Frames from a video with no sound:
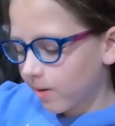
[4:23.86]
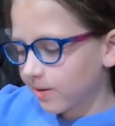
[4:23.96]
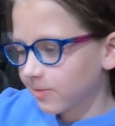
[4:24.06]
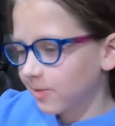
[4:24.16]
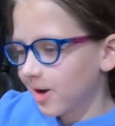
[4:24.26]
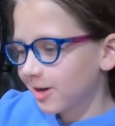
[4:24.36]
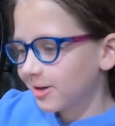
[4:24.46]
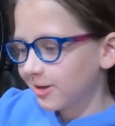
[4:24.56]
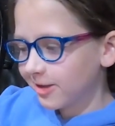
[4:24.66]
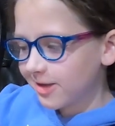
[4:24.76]
Because we got
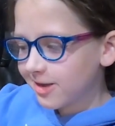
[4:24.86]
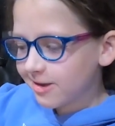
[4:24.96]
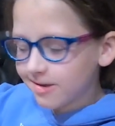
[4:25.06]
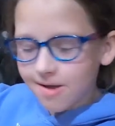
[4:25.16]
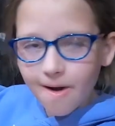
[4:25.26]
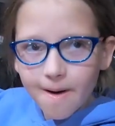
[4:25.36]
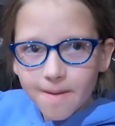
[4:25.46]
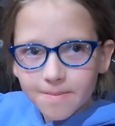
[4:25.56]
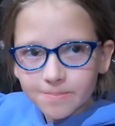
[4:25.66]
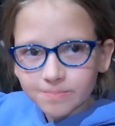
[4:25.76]
chili. It's
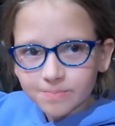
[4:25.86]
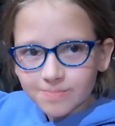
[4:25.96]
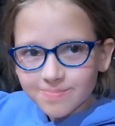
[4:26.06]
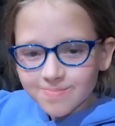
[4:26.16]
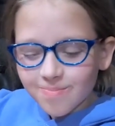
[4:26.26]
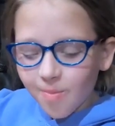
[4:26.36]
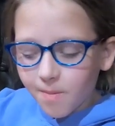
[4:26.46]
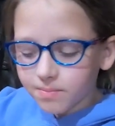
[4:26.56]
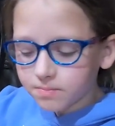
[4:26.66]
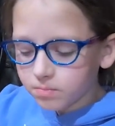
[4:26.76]
one of your favorite
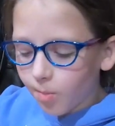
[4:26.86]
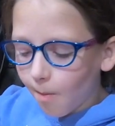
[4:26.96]
meals.